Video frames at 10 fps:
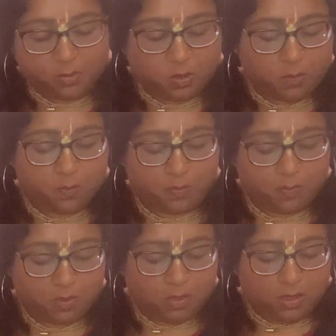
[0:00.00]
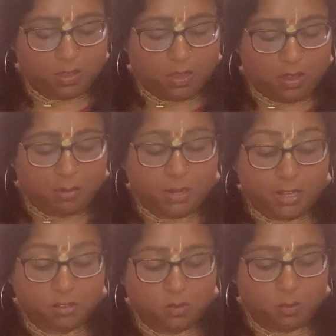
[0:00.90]
So, and my
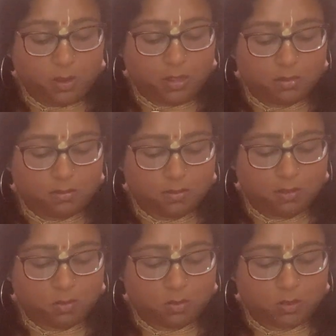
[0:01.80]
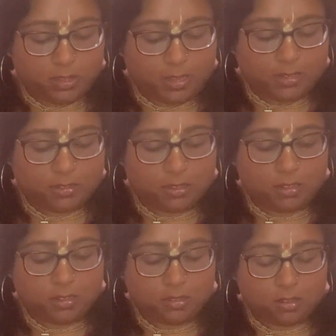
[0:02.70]
dance went well. Everyone really liked
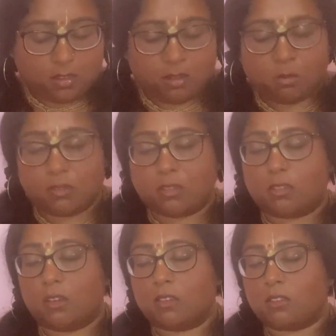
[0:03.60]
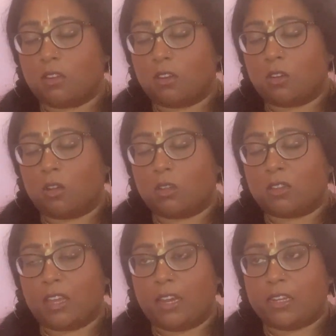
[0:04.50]
it. It's a it was a, a song
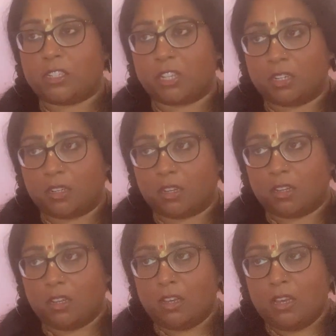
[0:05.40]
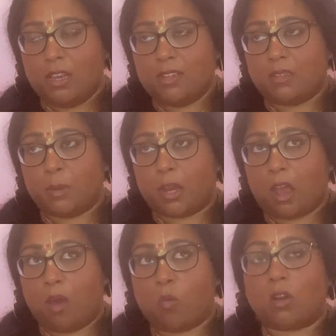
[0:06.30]
called Kere Chanda. It's about
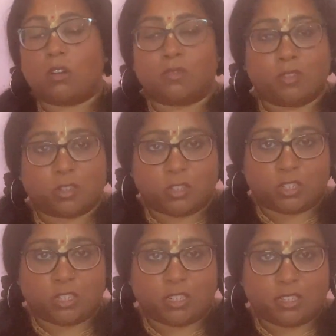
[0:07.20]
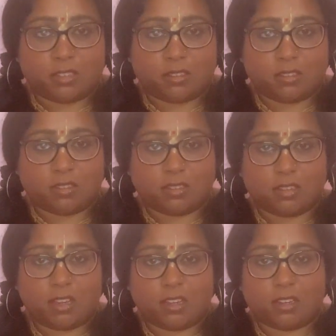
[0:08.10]
how wonderful Krishna
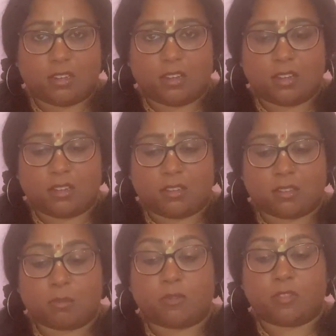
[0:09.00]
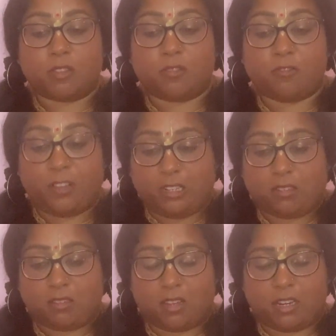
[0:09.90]
is and and some of the
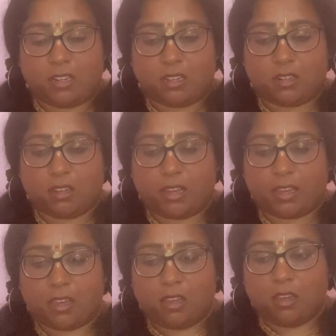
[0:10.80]
feats that he did, like